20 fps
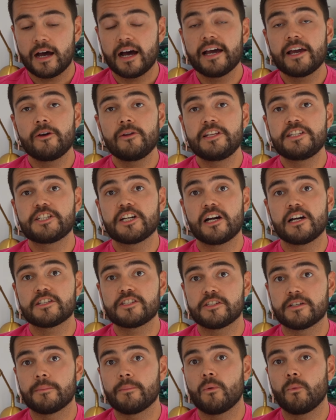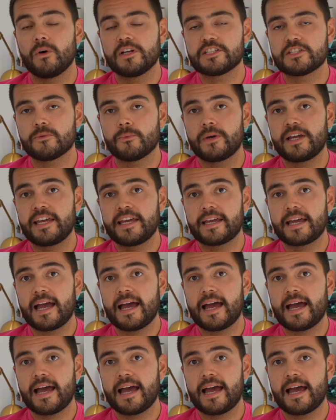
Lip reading: I only charge them once a week,